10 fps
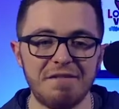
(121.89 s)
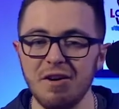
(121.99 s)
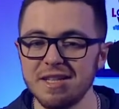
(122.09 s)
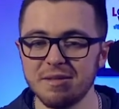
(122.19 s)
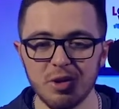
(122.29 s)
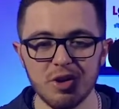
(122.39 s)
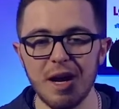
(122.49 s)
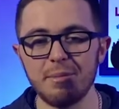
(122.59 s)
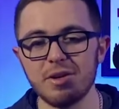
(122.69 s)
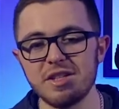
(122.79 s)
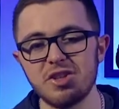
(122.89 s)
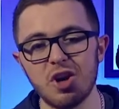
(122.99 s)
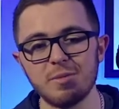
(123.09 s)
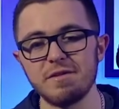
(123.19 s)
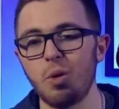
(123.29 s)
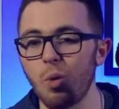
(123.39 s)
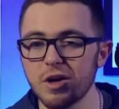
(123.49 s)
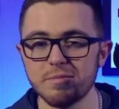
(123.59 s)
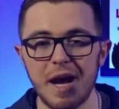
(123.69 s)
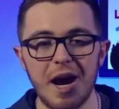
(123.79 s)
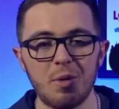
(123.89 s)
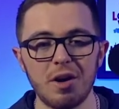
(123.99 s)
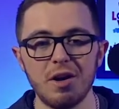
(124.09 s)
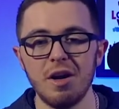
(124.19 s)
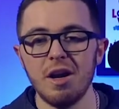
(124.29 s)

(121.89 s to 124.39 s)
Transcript: very similar numbers in terms of horsepower,